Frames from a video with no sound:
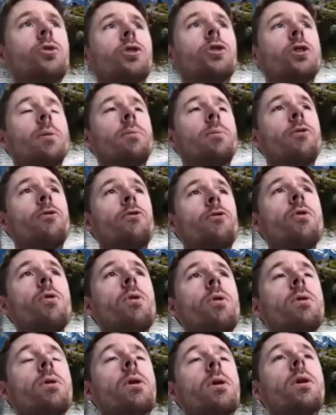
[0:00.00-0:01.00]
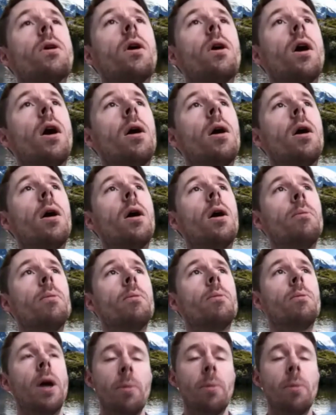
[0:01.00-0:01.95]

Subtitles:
So before maybe